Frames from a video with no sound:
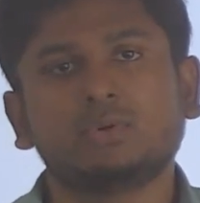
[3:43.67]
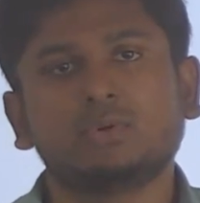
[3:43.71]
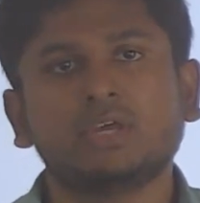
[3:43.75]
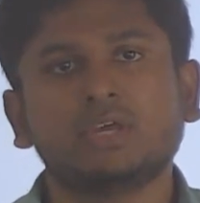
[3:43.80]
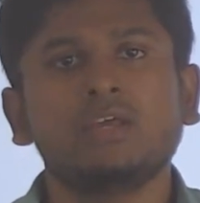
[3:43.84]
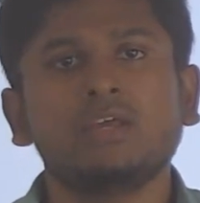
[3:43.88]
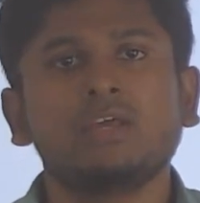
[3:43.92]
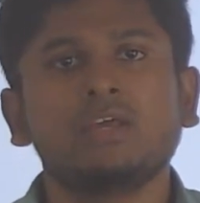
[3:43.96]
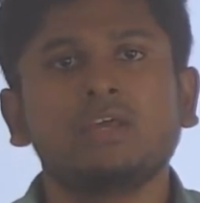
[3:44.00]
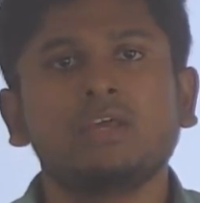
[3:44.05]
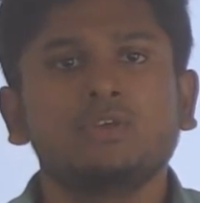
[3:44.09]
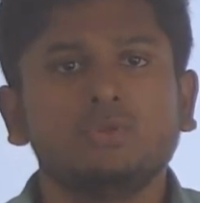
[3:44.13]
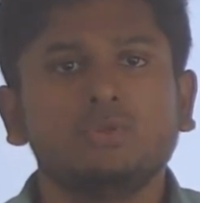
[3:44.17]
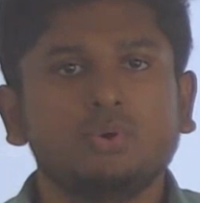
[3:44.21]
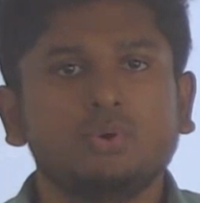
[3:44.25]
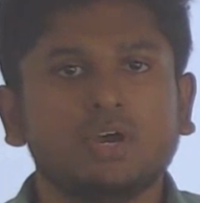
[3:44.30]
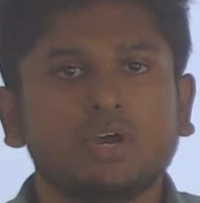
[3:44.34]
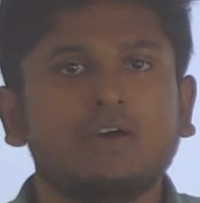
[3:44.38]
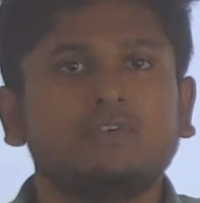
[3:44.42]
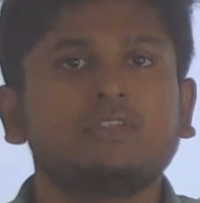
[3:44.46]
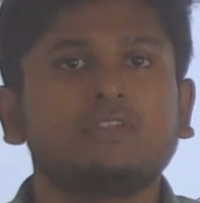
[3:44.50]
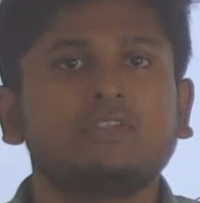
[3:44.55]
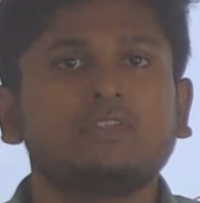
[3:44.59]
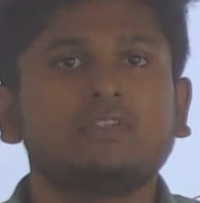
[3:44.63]
Okay,
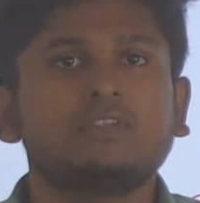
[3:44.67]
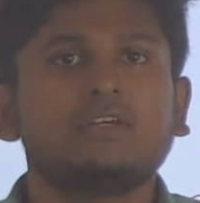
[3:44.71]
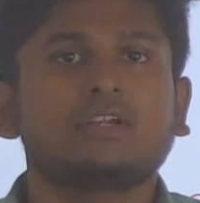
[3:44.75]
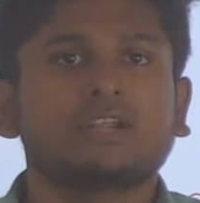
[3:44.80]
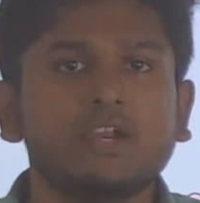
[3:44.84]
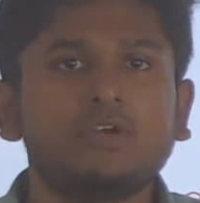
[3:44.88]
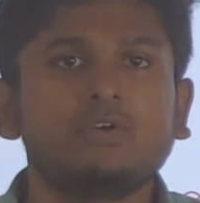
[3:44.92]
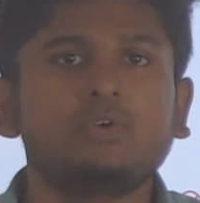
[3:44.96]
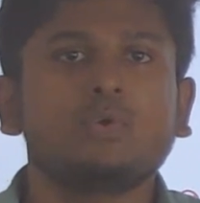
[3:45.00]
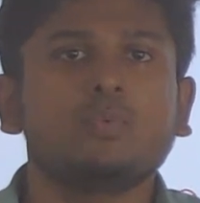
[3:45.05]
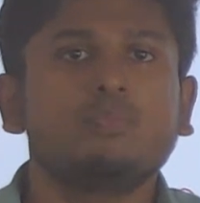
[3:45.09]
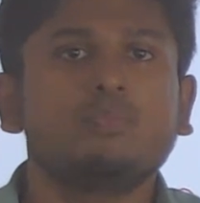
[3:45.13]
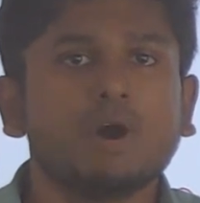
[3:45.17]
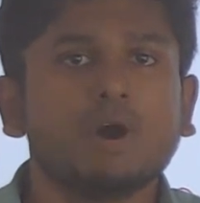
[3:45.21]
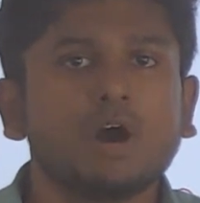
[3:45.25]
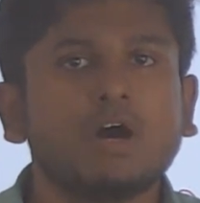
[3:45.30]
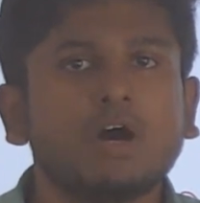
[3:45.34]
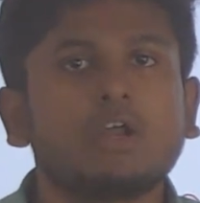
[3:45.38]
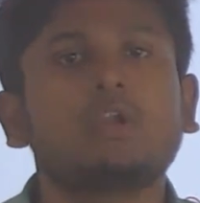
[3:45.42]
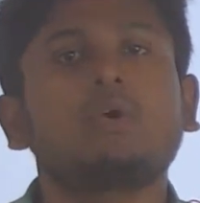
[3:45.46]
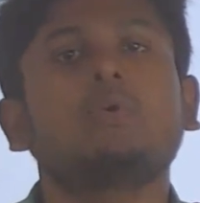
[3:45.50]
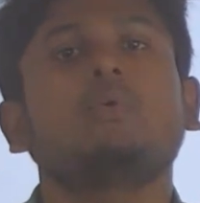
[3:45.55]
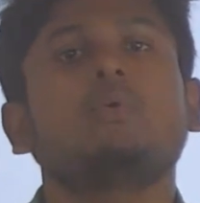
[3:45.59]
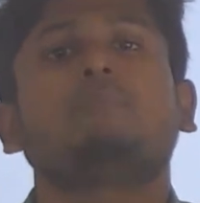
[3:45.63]
you have the right to
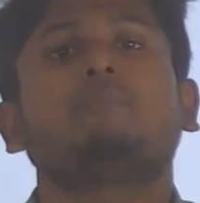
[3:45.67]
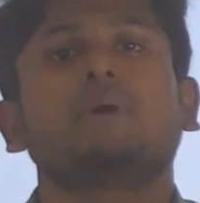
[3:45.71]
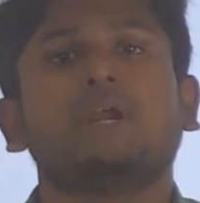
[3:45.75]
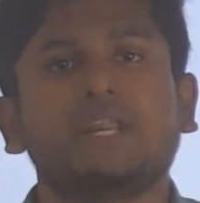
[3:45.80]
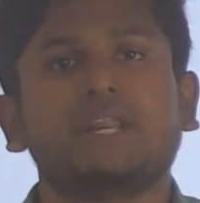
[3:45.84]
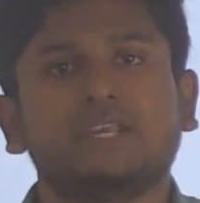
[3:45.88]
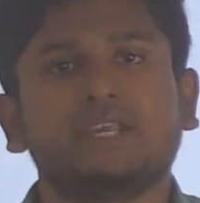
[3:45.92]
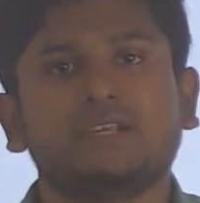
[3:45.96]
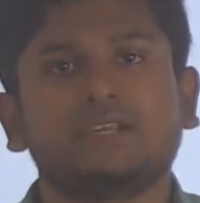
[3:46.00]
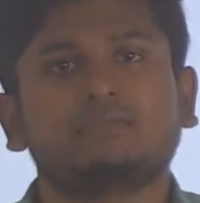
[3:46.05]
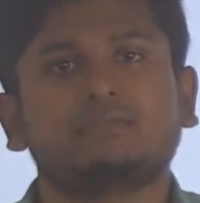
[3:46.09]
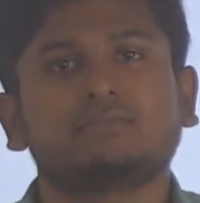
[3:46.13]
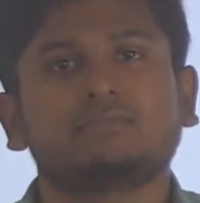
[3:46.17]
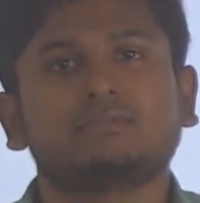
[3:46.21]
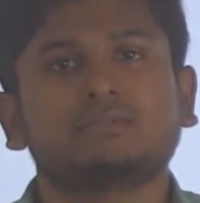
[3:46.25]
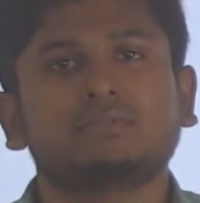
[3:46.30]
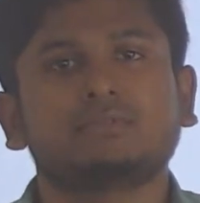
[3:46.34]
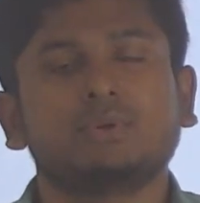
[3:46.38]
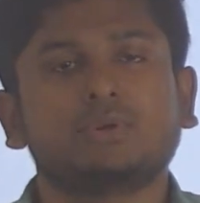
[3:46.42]
borrow a money.